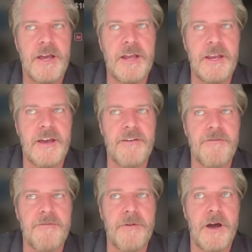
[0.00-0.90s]
and
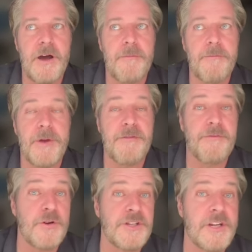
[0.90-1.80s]
have um, been
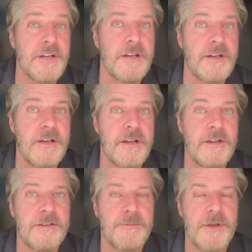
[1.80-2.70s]
fortunate
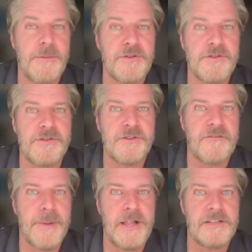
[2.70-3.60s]
uh, to be able to
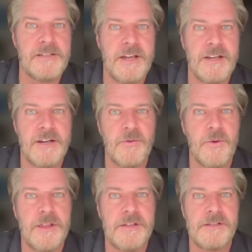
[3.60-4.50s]
serve Palestine in a
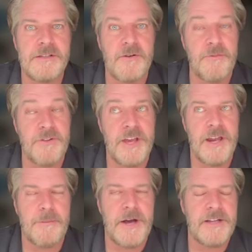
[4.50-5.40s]
way that's hopefully
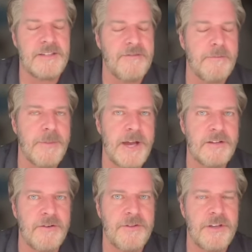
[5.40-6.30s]
had a positive
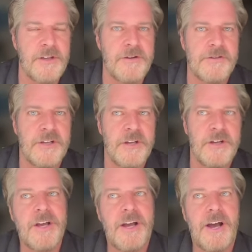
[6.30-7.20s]
impact over the years.
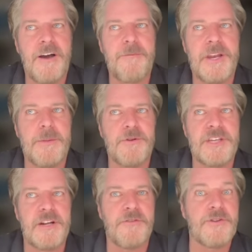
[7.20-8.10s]
I've uh, been able
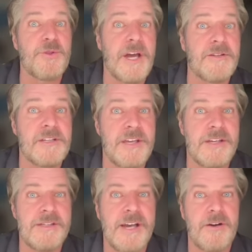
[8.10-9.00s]
to get over 2,000
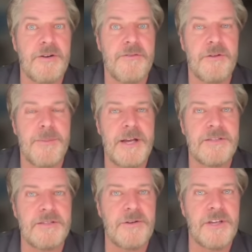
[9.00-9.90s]
kids out over the
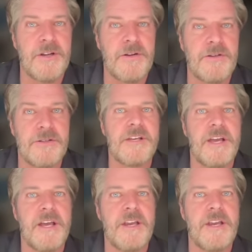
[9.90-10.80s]
past 30 years,
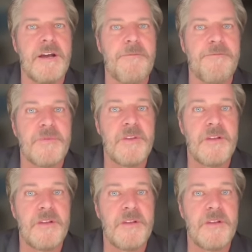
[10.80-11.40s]
and um,